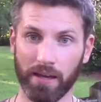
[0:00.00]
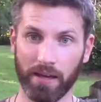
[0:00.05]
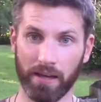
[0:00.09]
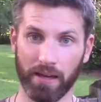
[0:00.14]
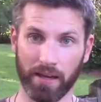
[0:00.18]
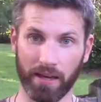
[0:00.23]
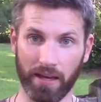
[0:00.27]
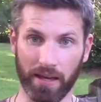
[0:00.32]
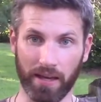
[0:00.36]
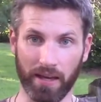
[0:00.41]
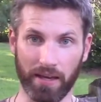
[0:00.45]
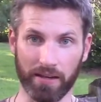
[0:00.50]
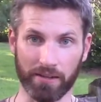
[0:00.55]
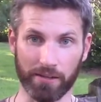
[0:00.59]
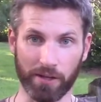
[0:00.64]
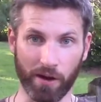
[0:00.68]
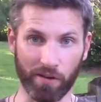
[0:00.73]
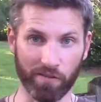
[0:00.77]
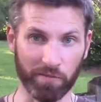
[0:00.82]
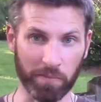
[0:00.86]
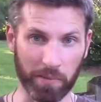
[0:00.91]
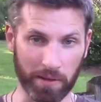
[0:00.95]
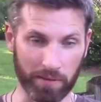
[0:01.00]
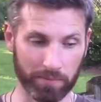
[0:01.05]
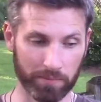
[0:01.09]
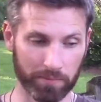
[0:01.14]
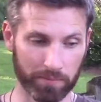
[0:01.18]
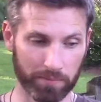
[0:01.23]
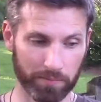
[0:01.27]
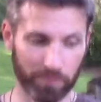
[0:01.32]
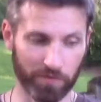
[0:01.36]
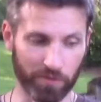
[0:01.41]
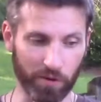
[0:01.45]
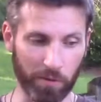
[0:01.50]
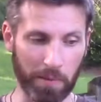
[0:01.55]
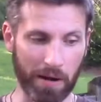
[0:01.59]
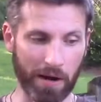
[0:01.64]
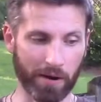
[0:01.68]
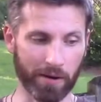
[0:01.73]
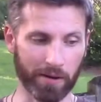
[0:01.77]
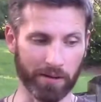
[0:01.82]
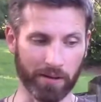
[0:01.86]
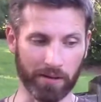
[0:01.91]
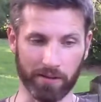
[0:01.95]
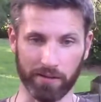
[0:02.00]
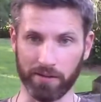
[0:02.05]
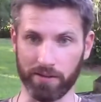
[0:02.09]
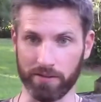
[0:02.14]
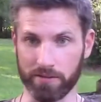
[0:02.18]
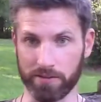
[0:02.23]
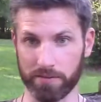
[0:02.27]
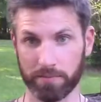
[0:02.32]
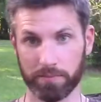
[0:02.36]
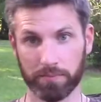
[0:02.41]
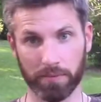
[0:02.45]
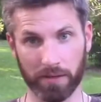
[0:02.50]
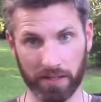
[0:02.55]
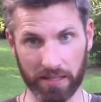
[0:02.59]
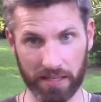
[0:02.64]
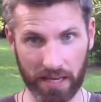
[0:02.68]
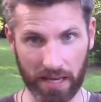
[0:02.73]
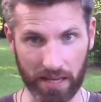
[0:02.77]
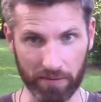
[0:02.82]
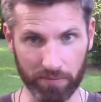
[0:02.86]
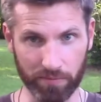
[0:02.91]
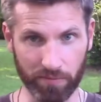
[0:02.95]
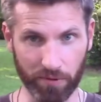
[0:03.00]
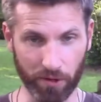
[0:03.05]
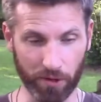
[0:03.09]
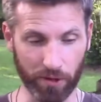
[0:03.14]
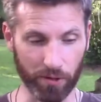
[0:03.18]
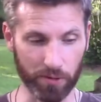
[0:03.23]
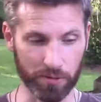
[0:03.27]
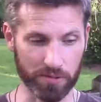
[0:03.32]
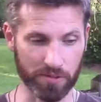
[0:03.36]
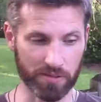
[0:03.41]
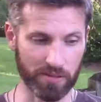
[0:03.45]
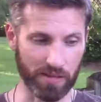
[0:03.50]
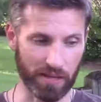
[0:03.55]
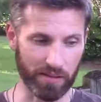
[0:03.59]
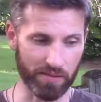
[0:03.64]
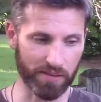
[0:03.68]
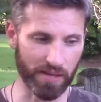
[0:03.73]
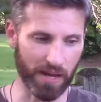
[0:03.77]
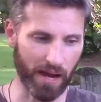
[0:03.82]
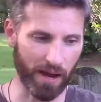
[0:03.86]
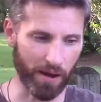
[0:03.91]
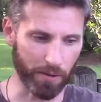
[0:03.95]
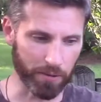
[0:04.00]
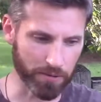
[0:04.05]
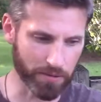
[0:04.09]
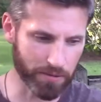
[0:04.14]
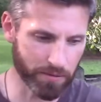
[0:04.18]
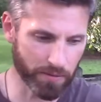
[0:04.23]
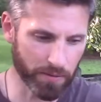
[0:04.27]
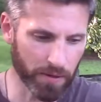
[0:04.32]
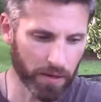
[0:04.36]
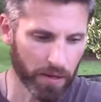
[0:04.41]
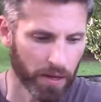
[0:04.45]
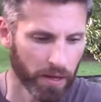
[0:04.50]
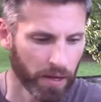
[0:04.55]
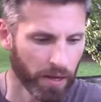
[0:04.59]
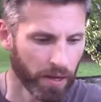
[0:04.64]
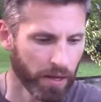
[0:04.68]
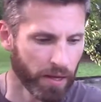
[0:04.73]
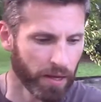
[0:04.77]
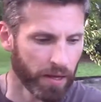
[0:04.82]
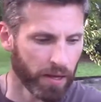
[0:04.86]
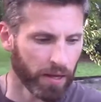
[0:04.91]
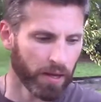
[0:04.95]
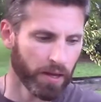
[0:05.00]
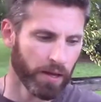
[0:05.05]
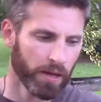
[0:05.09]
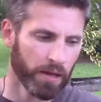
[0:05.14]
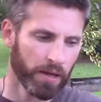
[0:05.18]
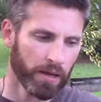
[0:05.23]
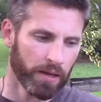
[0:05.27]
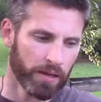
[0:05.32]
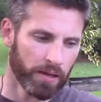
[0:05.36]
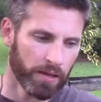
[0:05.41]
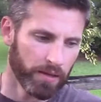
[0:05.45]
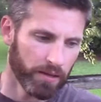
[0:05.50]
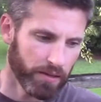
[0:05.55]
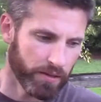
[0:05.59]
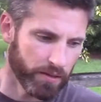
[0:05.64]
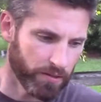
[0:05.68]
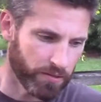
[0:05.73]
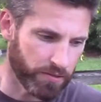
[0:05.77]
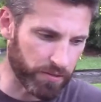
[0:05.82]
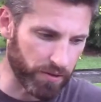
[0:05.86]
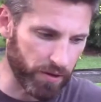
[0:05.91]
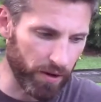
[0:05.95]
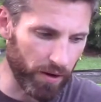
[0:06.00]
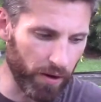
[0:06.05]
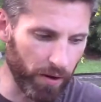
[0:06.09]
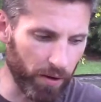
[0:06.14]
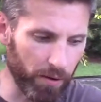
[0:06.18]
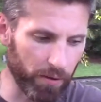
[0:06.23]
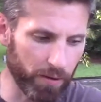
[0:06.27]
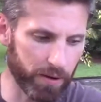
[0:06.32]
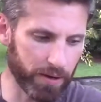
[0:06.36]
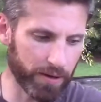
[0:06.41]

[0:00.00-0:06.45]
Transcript: and government for America, because again, Virgo's the 10th house. So,